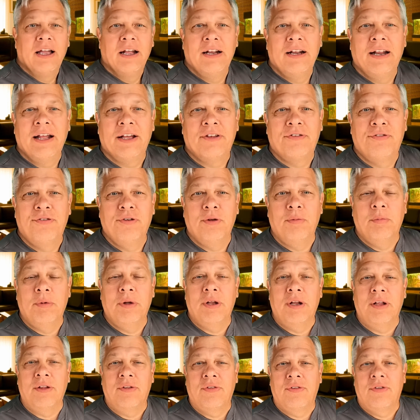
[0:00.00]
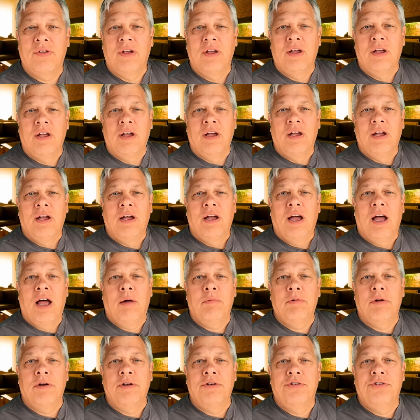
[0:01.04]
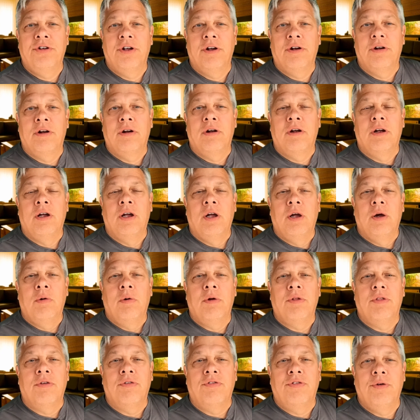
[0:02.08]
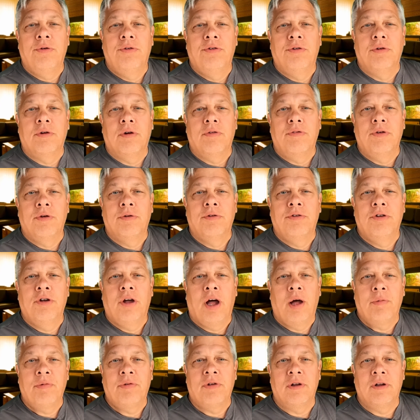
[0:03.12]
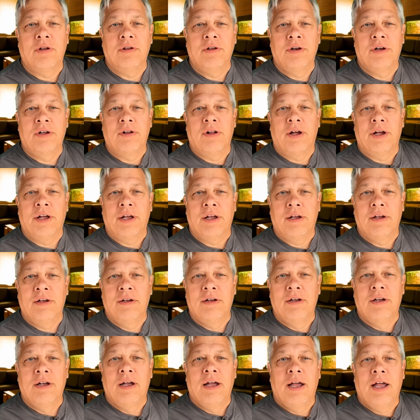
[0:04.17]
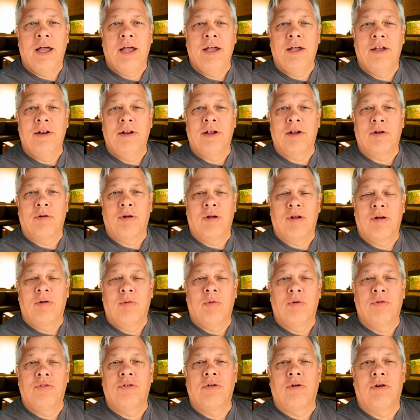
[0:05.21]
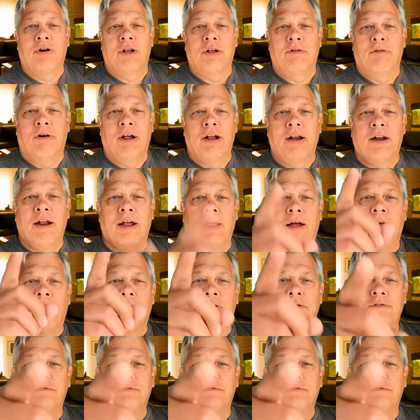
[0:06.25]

In the next few minutes, I'm going to share what the future of your job is going to look like. Hang in there. We're starting right now.